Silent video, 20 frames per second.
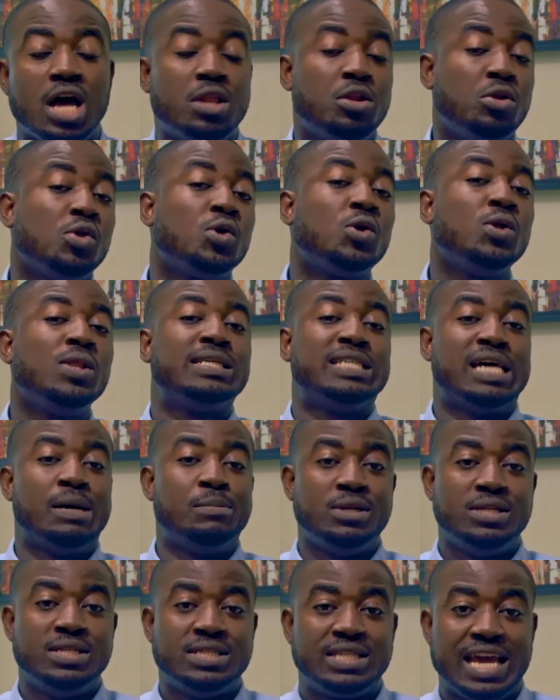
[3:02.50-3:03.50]
Another cool
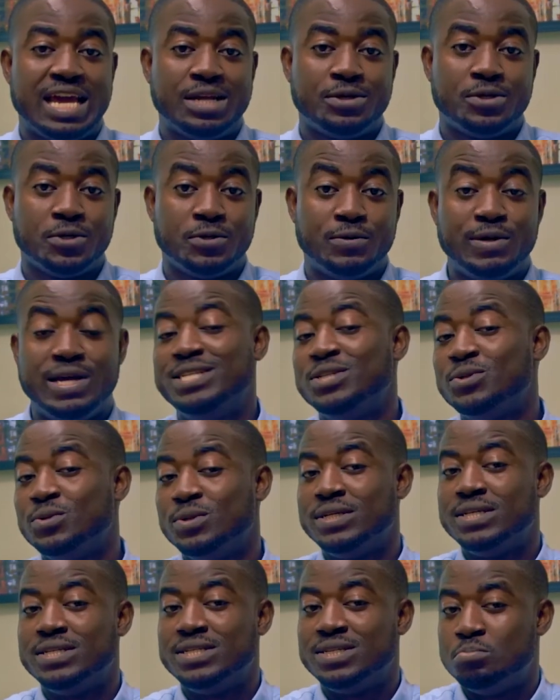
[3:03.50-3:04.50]
example in this category, and this
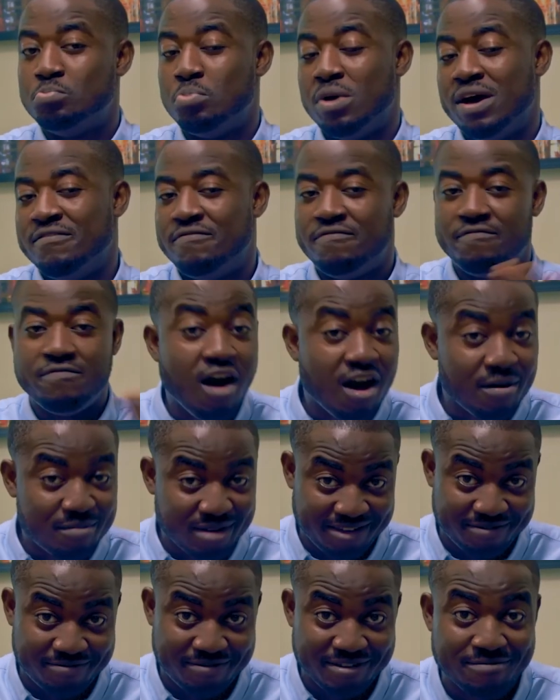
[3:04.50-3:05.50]
one is by far
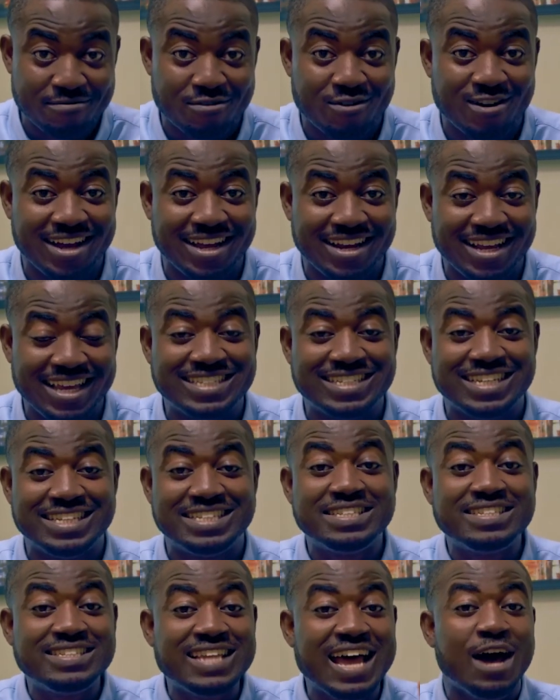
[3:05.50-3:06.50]
my favorite, is a
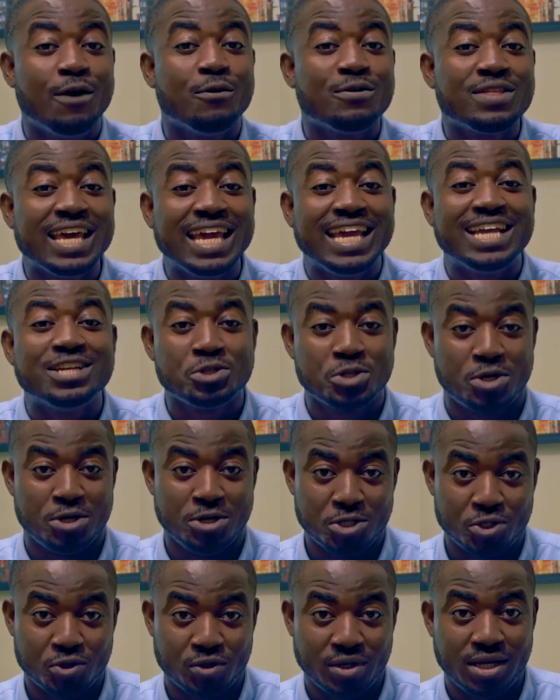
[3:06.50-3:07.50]
South Asian
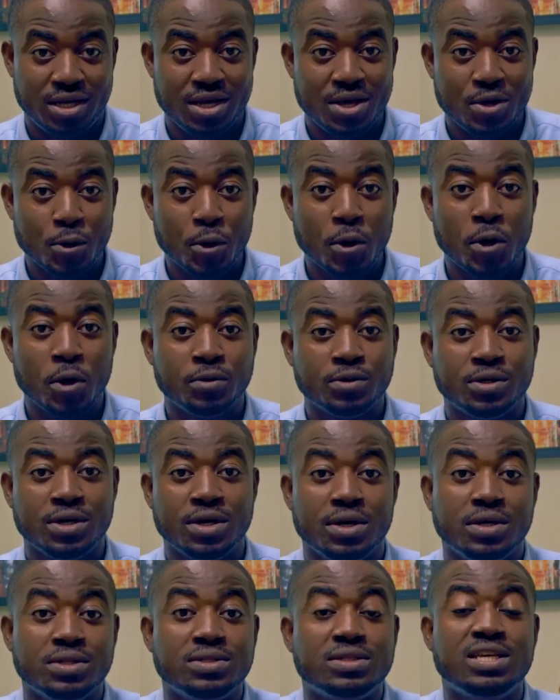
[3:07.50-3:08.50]
country called
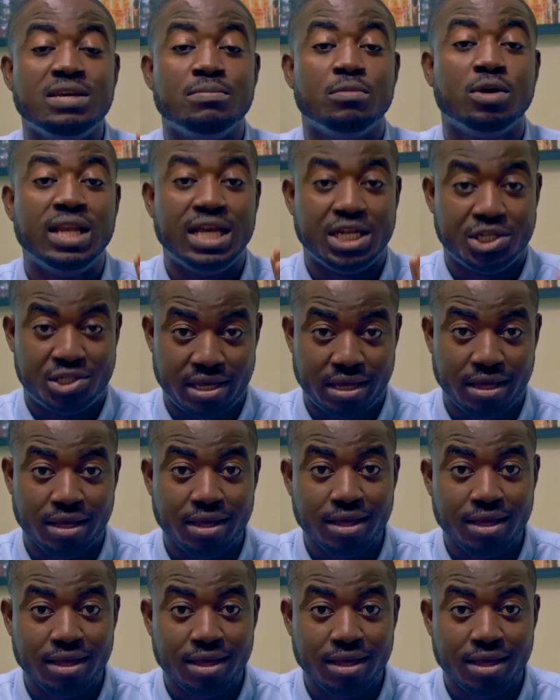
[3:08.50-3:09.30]
Timor-Leste.